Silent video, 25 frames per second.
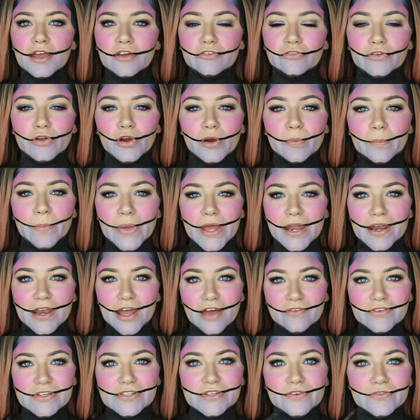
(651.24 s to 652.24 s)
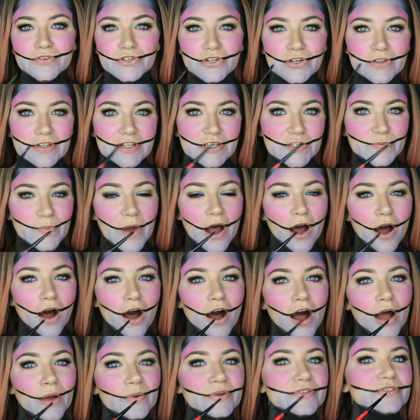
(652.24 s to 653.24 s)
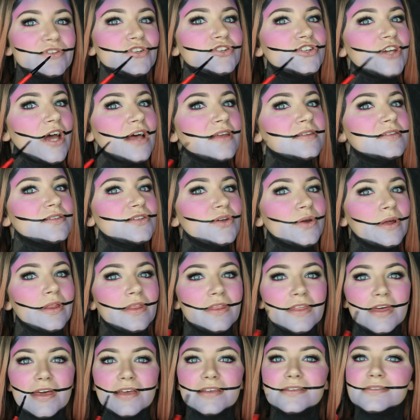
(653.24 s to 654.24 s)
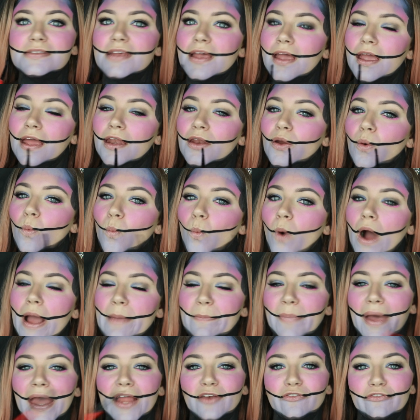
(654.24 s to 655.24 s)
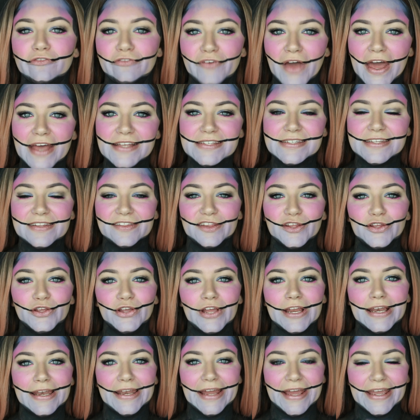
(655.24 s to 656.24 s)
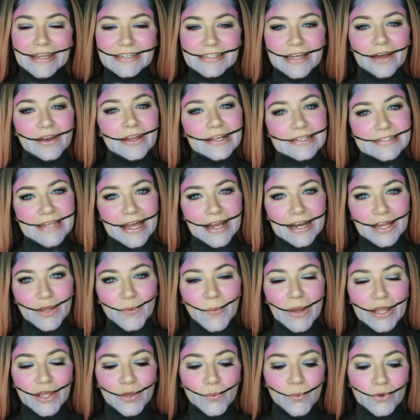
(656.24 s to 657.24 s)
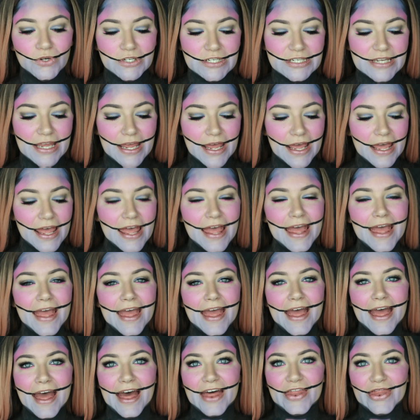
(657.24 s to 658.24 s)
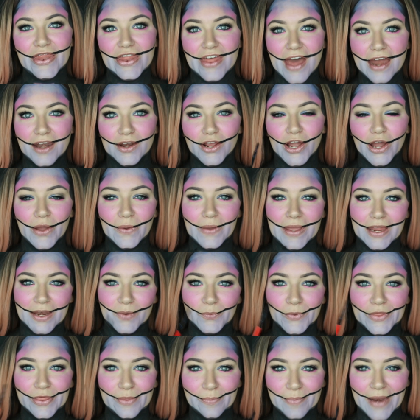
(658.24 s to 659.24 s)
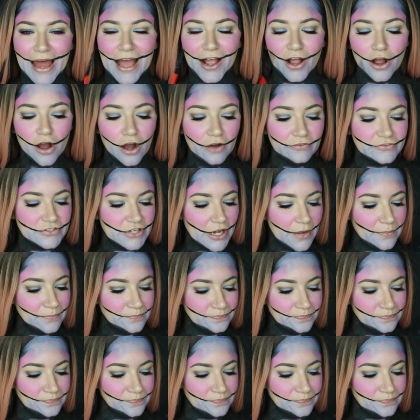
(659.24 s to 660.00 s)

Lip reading: If you're a bit nervous of doing this part, I would suggest doing this in white paint first so that you can lay it down exactly where you want it and then go in with the black after.